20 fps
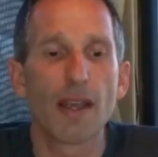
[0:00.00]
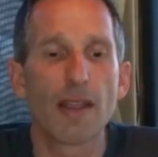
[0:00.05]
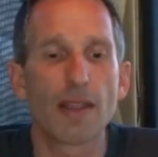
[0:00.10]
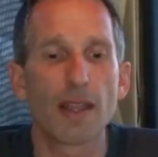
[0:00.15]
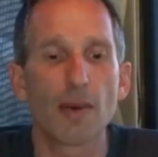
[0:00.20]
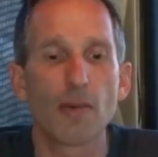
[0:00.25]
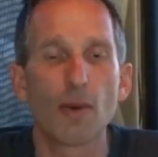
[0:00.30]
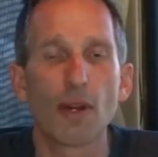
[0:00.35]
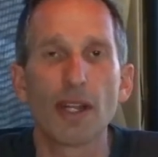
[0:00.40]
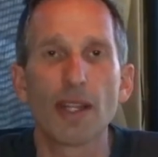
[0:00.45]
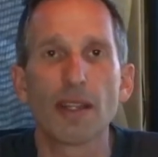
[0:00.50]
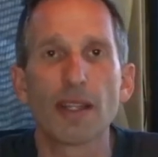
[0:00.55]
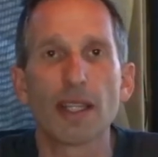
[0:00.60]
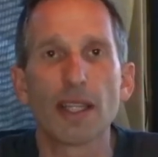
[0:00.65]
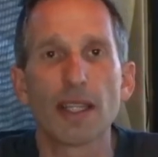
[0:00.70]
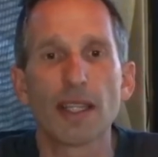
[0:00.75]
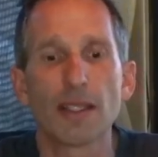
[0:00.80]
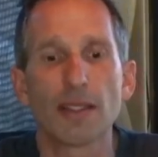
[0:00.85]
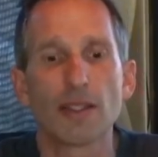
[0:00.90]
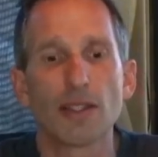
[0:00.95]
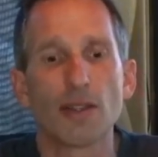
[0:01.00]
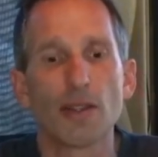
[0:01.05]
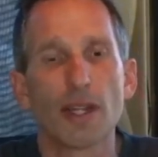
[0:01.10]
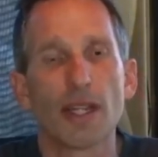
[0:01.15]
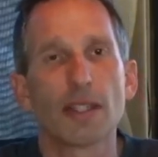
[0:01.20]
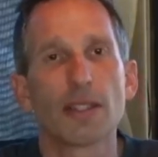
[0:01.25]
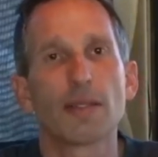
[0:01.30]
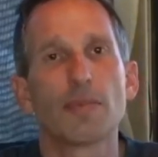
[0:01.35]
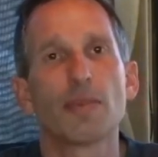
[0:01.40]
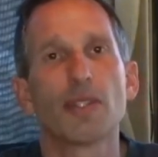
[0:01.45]
then one of these
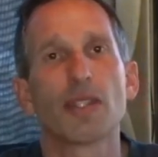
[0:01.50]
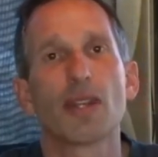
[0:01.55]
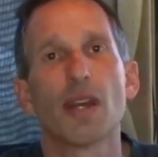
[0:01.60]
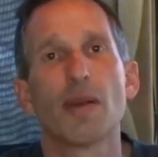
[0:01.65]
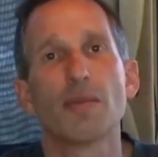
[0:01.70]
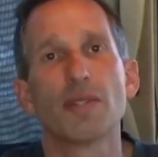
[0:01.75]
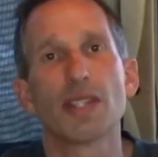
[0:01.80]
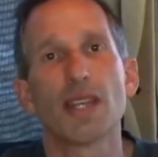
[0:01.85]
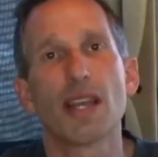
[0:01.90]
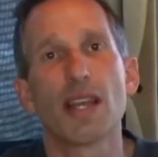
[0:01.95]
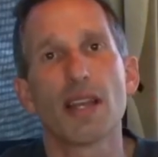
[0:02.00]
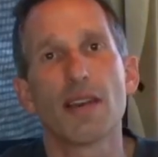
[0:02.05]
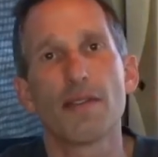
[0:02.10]
units becomes